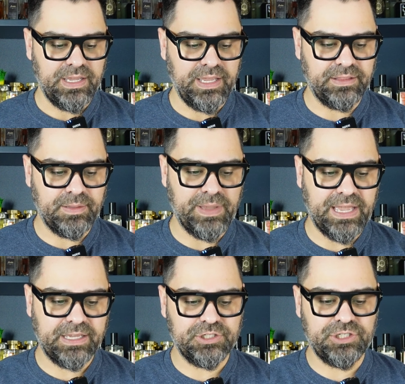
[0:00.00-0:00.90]
and the
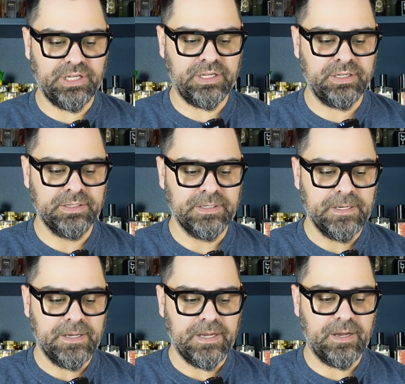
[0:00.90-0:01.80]
packaging
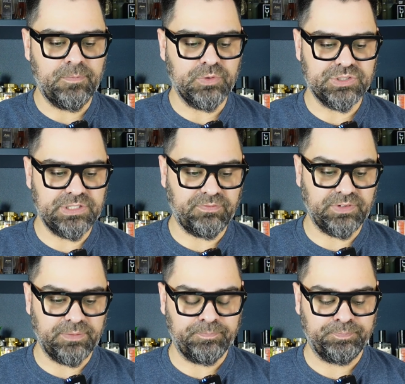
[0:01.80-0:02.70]
um, was
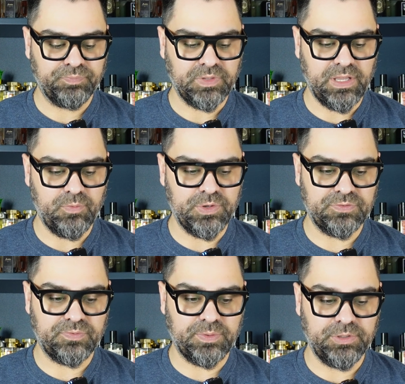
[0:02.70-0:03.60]
different. It was
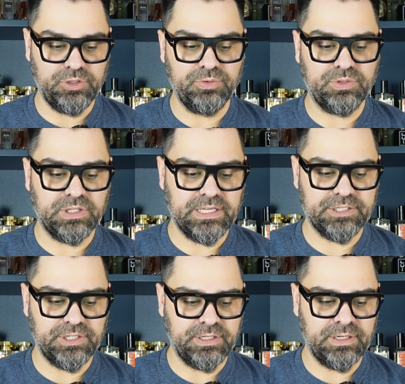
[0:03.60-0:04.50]
from the youth
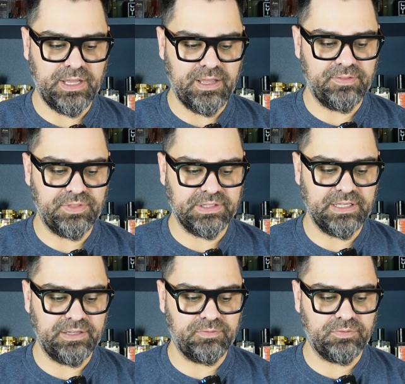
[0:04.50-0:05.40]
collection. I think
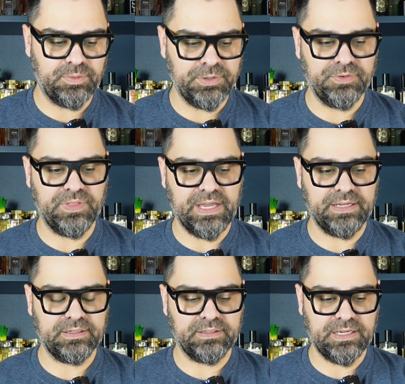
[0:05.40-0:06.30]
they removed
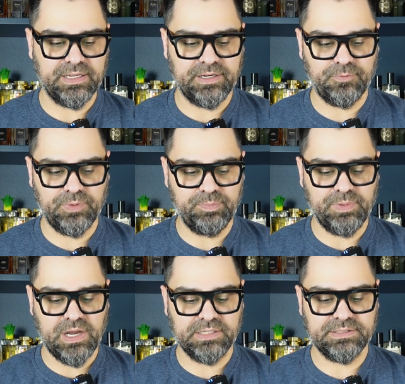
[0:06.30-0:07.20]
that and kind of
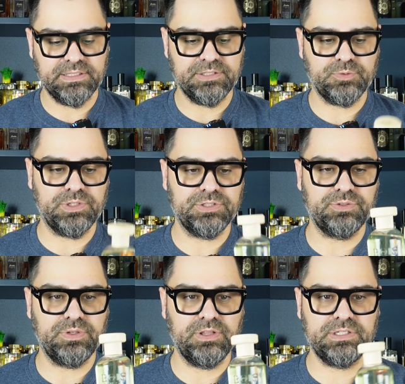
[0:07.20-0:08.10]
reboxed this one.
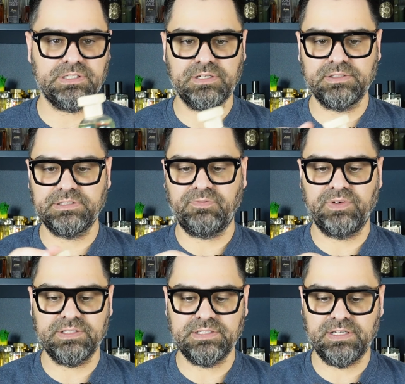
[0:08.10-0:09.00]
So it looks a little
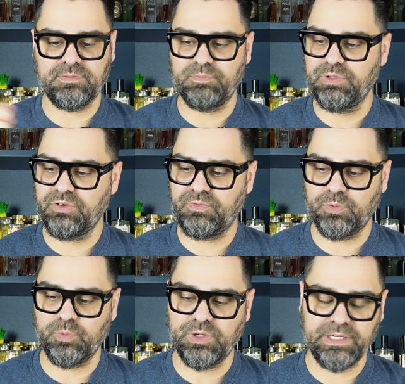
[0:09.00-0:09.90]
different. It's got
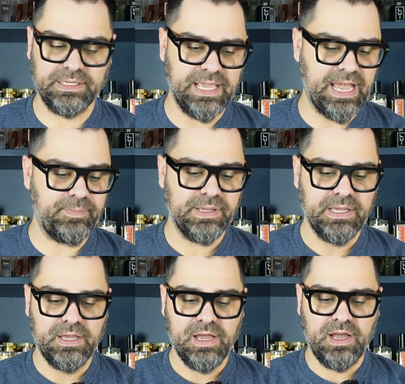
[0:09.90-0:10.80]
beautiful wooden cap.
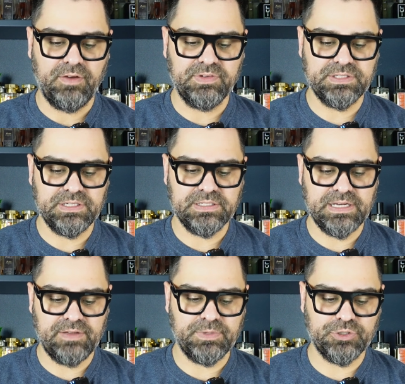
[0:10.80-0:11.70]
Obviously doesn't
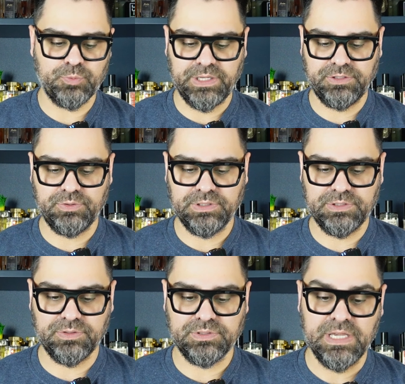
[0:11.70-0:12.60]
have much weight to it.
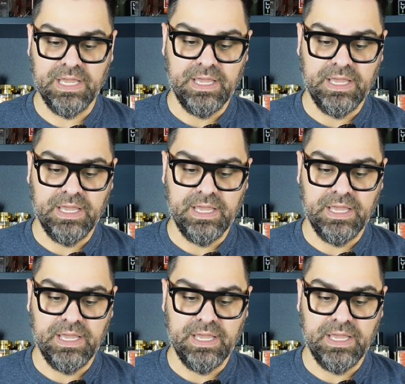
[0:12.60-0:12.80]
So it's